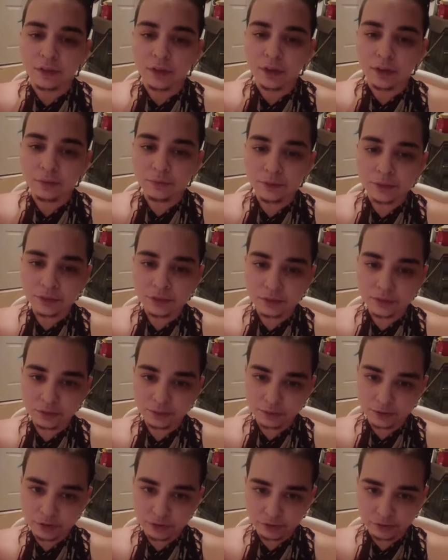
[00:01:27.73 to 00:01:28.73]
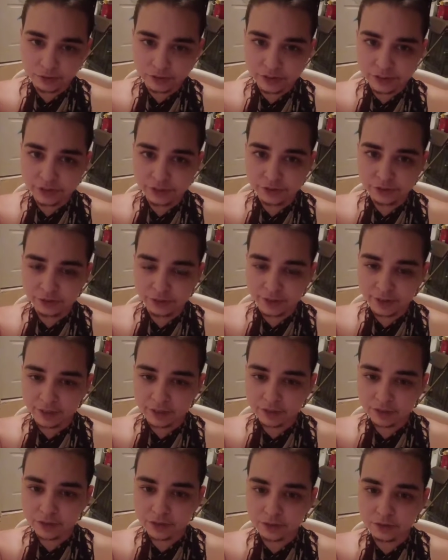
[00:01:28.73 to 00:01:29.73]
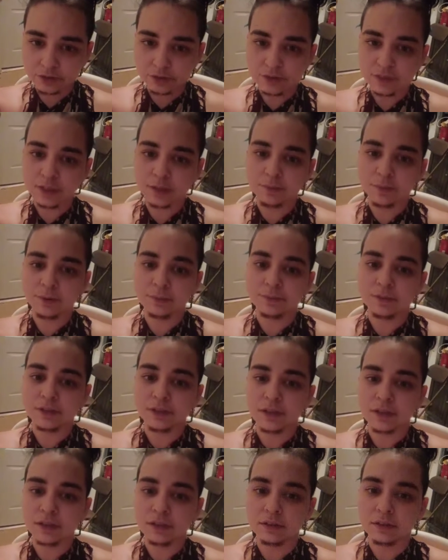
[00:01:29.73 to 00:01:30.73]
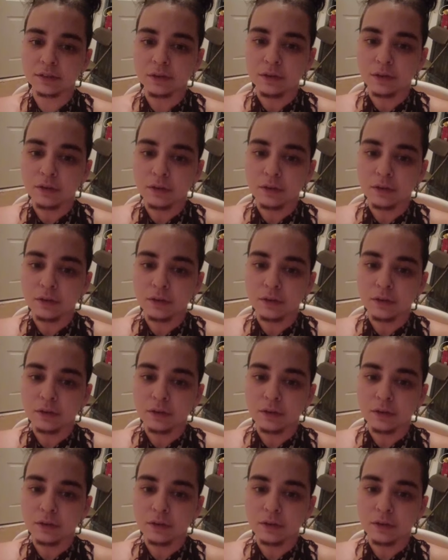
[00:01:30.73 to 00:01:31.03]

I really do enjoy trying to keep up to date